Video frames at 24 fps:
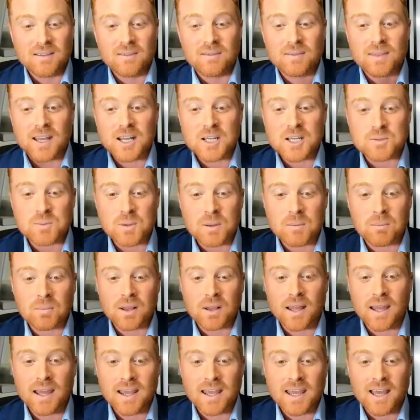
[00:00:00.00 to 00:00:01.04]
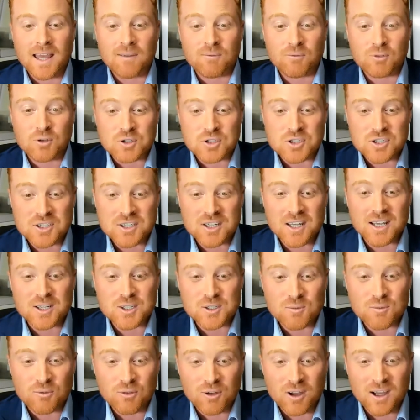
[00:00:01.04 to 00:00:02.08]
that has been playing out for
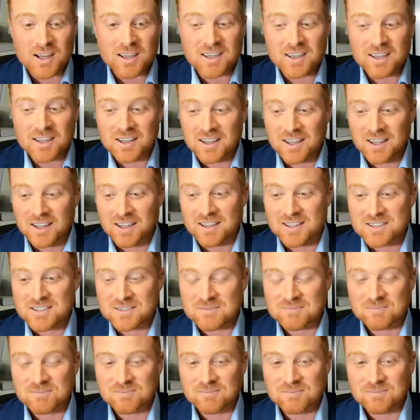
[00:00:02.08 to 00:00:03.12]
six fucking years.